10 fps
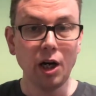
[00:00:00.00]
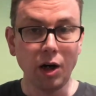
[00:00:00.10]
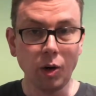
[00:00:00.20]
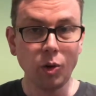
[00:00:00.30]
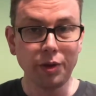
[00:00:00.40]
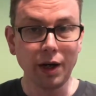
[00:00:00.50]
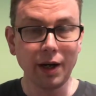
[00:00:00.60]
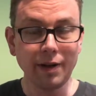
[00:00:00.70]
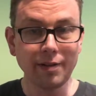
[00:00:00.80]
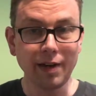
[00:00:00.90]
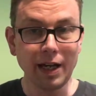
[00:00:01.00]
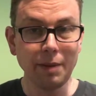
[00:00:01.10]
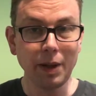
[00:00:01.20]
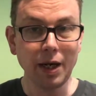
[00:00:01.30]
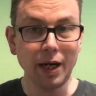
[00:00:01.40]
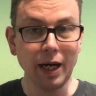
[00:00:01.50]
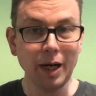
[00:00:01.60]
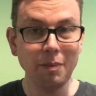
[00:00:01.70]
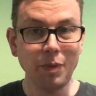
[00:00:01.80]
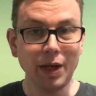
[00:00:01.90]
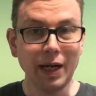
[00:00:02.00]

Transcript: hold the lightsaber um,